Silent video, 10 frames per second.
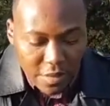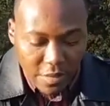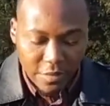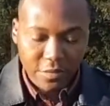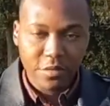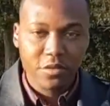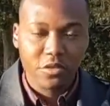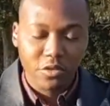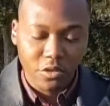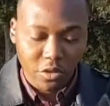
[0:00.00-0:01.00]
and
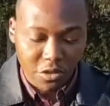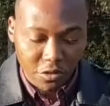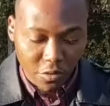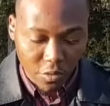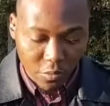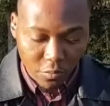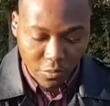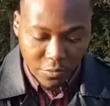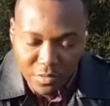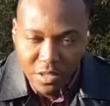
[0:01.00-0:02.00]
you touch and
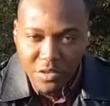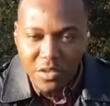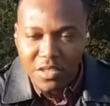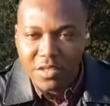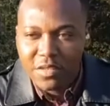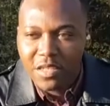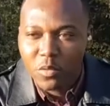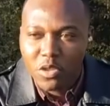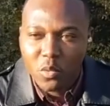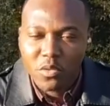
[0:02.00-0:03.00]
hold, and you can decide
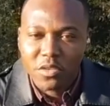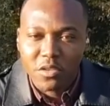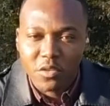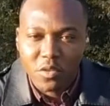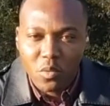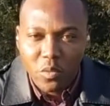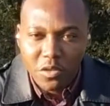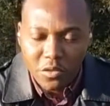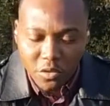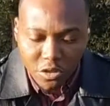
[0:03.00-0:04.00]
what you want it to do when
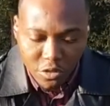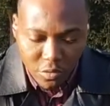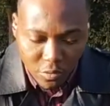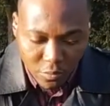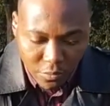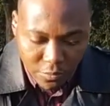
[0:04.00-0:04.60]
you touch and hold.